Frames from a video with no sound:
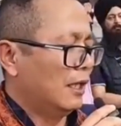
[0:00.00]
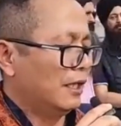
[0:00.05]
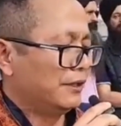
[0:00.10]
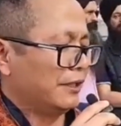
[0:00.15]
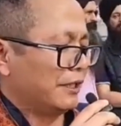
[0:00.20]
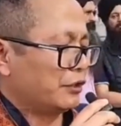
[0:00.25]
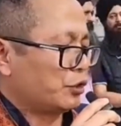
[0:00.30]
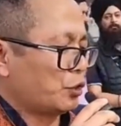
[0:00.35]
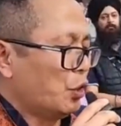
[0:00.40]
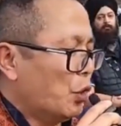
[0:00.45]

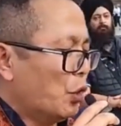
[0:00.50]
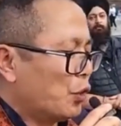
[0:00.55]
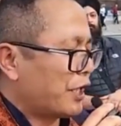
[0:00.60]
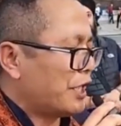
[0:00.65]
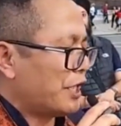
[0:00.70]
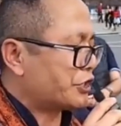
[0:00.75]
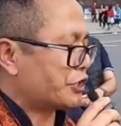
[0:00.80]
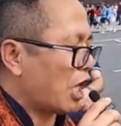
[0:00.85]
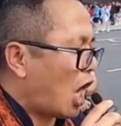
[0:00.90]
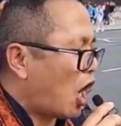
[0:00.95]
the
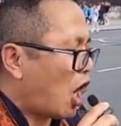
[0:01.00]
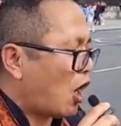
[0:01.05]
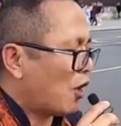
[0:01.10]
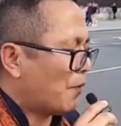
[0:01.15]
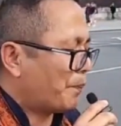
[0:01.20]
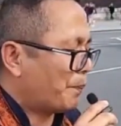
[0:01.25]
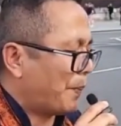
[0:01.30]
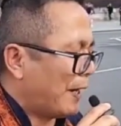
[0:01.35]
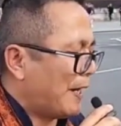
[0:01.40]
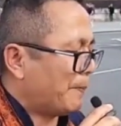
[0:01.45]

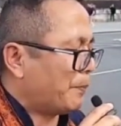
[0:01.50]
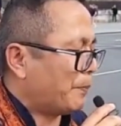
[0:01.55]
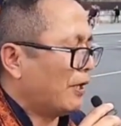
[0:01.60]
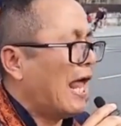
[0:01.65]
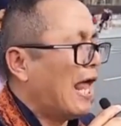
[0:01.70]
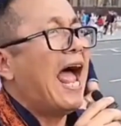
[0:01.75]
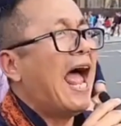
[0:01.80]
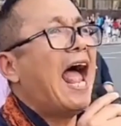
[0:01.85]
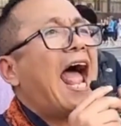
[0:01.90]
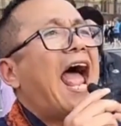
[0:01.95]
Kuki-Zo people
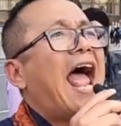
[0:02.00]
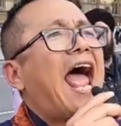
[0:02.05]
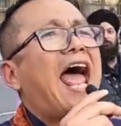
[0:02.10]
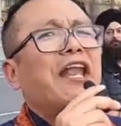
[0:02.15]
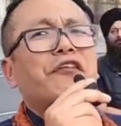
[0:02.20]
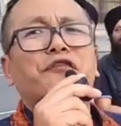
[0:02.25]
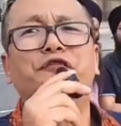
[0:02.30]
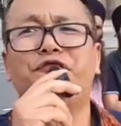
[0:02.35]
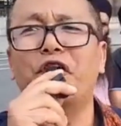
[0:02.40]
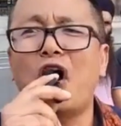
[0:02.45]

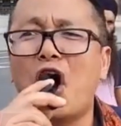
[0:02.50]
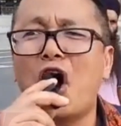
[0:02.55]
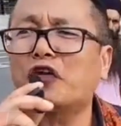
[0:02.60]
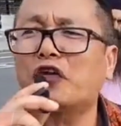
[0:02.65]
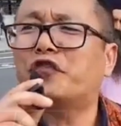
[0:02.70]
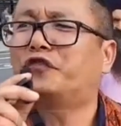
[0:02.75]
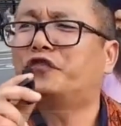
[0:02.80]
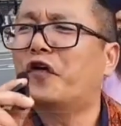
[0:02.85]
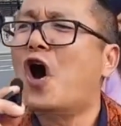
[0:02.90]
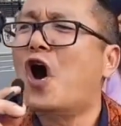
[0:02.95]
had fought
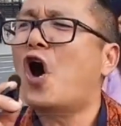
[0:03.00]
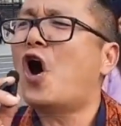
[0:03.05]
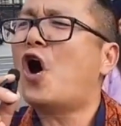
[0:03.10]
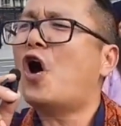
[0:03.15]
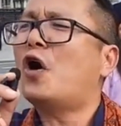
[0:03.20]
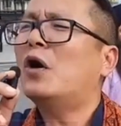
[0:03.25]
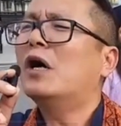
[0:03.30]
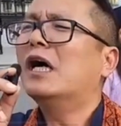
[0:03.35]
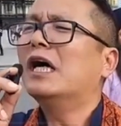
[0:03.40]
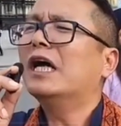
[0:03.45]

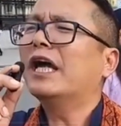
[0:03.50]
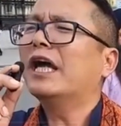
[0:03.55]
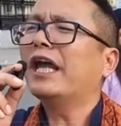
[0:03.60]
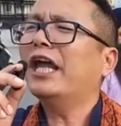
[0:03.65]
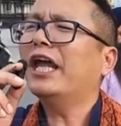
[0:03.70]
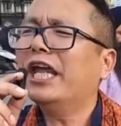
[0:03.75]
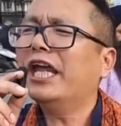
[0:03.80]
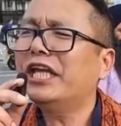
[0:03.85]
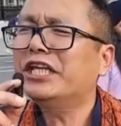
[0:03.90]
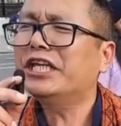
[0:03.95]
for
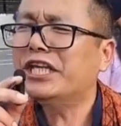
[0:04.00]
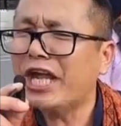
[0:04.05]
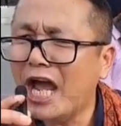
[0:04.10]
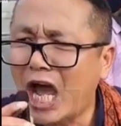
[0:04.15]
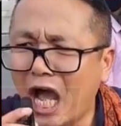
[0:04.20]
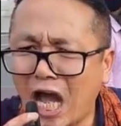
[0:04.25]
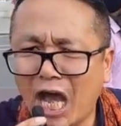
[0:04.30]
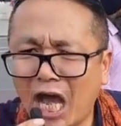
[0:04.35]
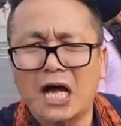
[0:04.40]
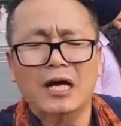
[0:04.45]

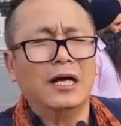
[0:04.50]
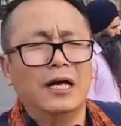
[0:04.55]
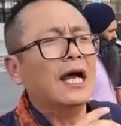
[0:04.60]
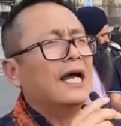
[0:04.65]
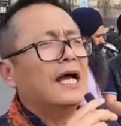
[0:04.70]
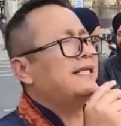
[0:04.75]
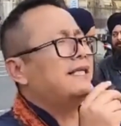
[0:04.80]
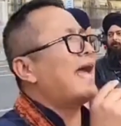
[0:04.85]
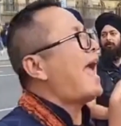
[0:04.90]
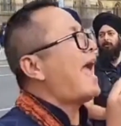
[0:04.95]
India.
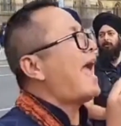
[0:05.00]
They